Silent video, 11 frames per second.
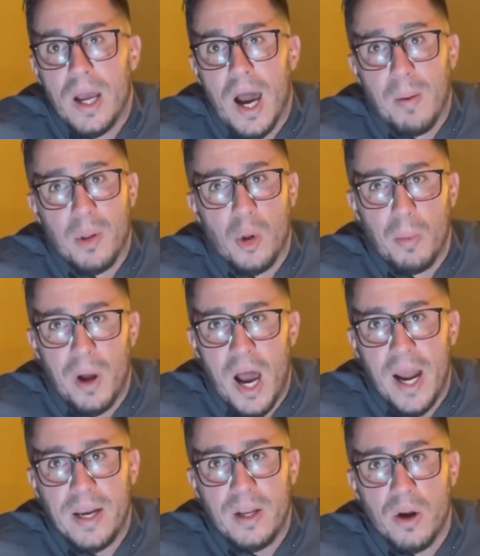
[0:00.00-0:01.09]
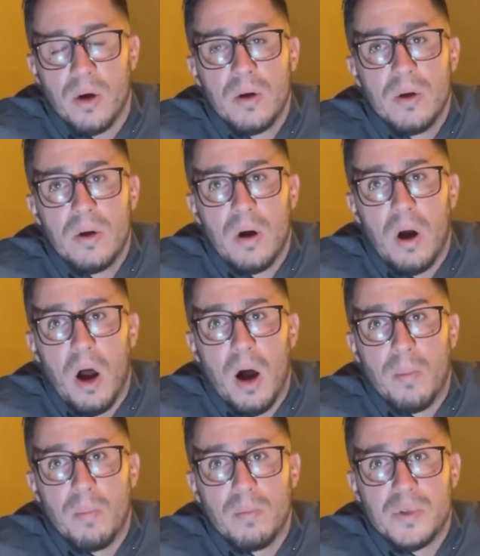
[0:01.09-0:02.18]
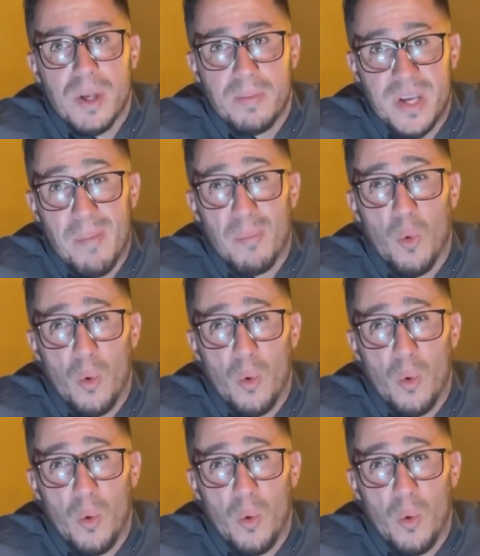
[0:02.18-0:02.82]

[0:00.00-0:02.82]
I'm a little behind here. September